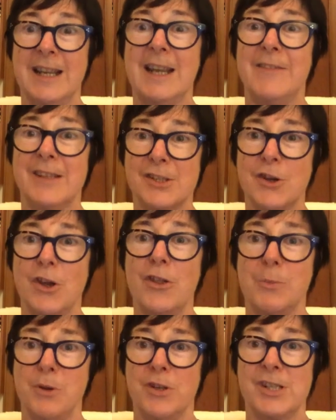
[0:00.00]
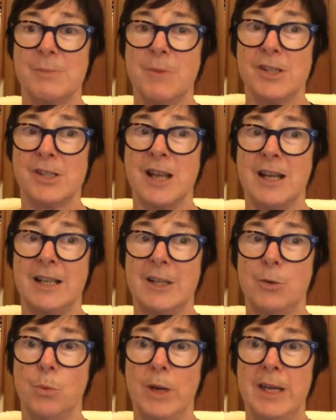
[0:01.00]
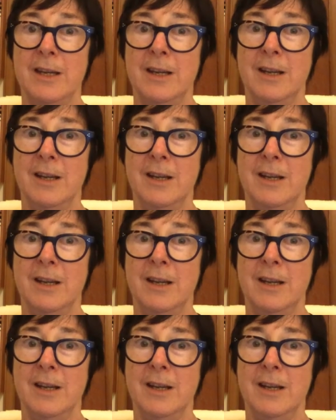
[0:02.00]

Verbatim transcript: if it's not the person most likely to win,